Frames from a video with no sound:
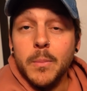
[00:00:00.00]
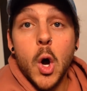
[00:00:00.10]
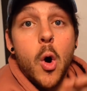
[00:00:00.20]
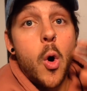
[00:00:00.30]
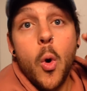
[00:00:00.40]

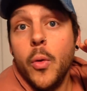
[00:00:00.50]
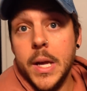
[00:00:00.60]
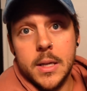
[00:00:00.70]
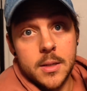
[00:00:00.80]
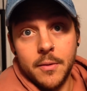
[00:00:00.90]
The whole
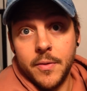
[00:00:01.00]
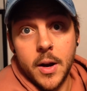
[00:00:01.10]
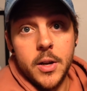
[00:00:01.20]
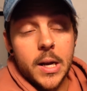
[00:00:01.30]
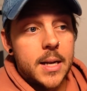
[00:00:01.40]
thing is on fire,
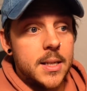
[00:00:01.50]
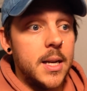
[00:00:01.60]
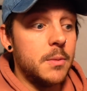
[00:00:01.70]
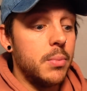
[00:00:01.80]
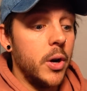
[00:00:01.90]
you guys. It
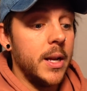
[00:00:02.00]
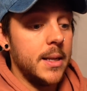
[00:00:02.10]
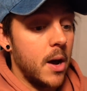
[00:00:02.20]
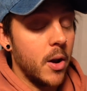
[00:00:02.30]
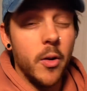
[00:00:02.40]
is burning
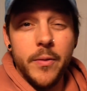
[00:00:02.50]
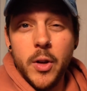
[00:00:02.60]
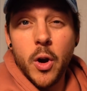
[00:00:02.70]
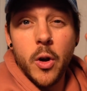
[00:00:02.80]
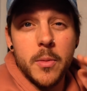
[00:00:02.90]
down. I don't know if you
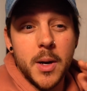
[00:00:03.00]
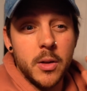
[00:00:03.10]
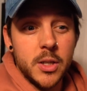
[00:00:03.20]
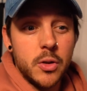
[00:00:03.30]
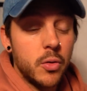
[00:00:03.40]
heard about all
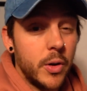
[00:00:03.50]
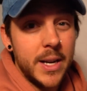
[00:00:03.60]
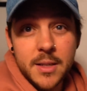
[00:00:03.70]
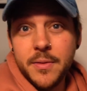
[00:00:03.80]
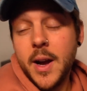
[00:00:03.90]
these
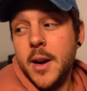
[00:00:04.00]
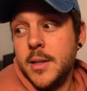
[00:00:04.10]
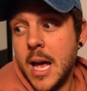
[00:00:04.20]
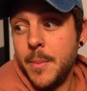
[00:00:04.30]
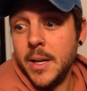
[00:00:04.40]
crazy fires
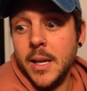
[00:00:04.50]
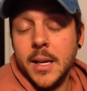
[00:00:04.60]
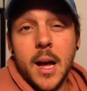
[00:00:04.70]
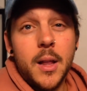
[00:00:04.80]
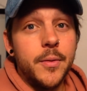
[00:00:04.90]
happening in
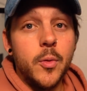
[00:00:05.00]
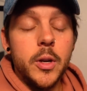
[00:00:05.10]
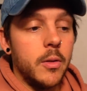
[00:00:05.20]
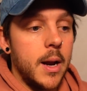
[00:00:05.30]
California